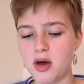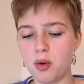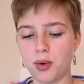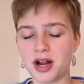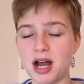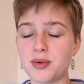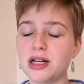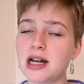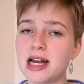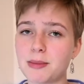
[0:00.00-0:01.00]
What I
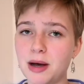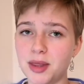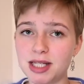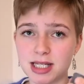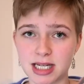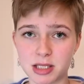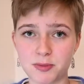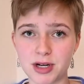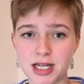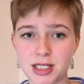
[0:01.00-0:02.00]
really like about this is that it's
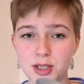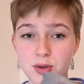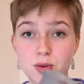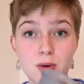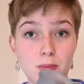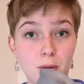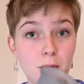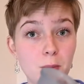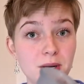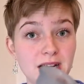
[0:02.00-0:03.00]
pretty easy to pop
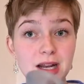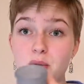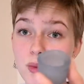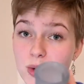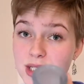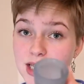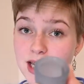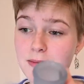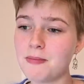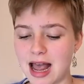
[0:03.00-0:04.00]
open again once it's
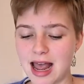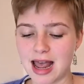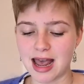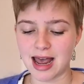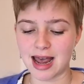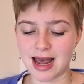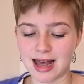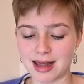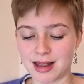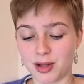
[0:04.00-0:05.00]
in,
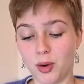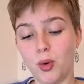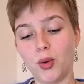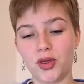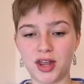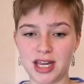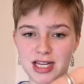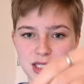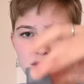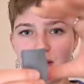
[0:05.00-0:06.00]
and the whole thing
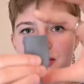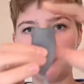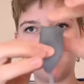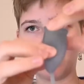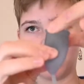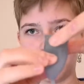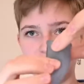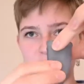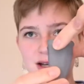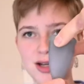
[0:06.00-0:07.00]
is fairly
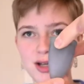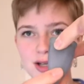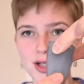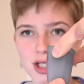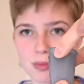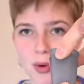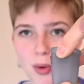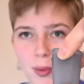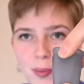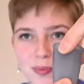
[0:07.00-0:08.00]

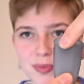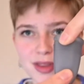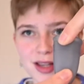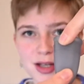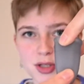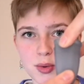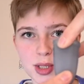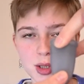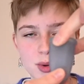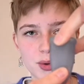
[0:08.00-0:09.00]
small. So with
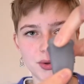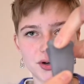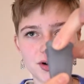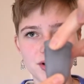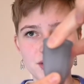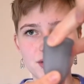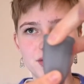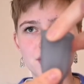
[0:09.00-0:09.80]
some older